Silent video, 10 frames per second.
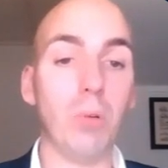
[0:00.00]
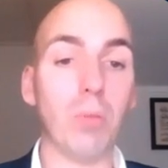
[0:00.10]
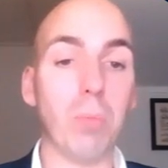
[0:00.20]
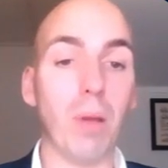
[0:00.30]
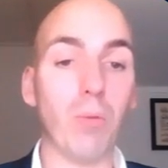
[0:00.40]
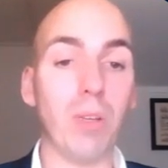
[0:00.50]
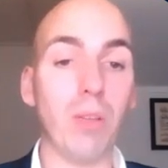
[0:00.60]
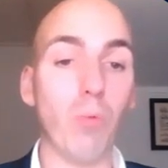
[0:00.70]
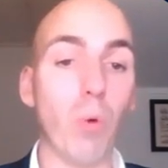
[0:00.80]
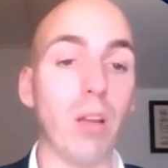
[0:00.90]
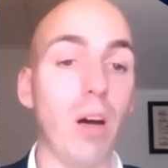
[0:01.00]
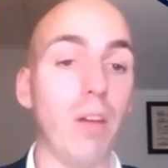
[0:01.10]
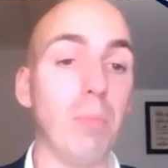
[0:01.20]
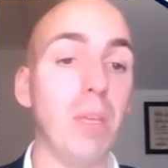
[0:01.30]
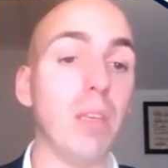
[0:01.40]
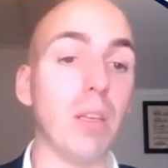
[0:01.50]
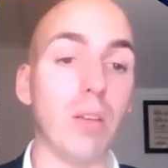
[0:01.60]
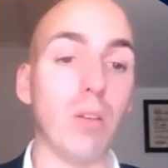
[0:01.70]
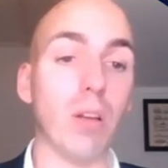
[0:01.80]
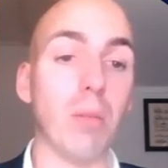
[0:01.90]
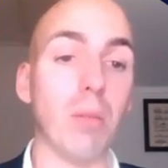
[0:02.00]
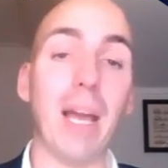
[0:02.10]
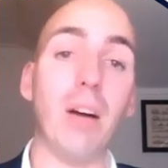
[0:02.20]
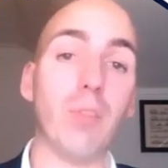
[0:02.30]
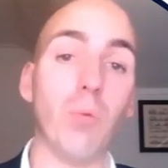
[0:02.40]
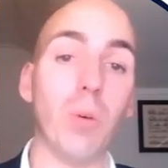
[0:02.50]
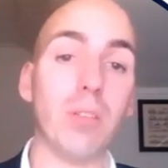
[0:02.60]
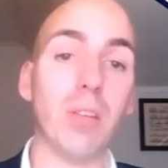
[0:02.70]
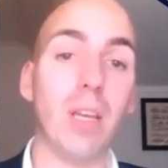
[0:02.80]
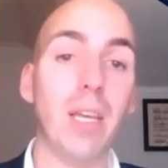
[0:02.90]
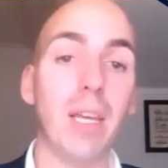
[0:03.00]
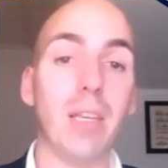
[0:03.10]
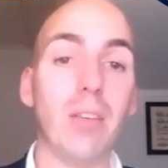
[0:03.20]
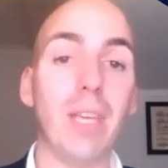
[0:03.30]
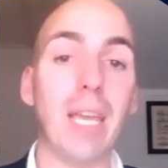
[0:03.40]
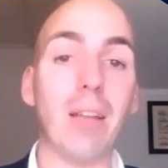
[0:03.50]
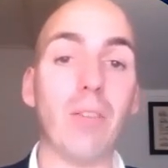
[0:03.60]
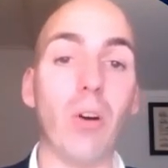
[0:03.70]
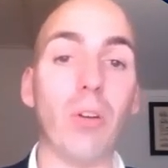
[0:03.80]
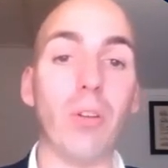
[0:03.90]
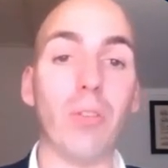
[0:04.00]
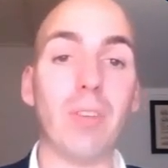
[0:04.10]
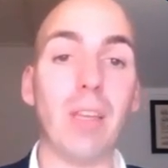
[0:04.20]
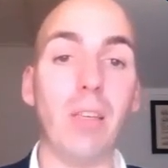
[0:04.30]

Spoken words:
Multiplied with the 1.5 million you're gonna pay afterwards, you get a total